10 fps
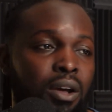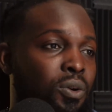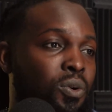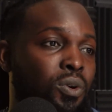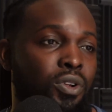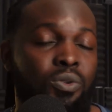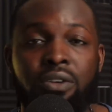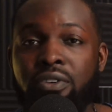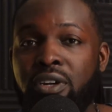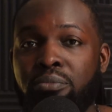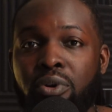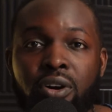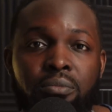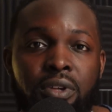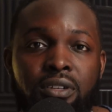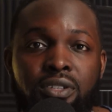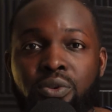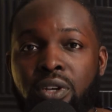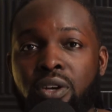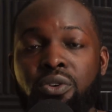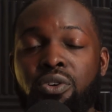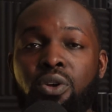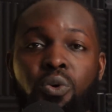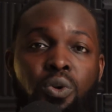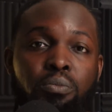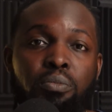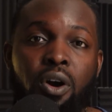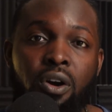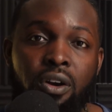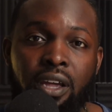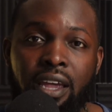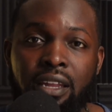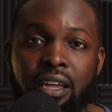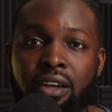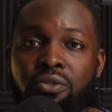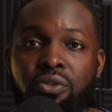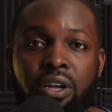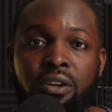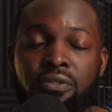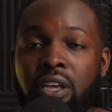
or you live in an apartment, you can go to your local park and get creative.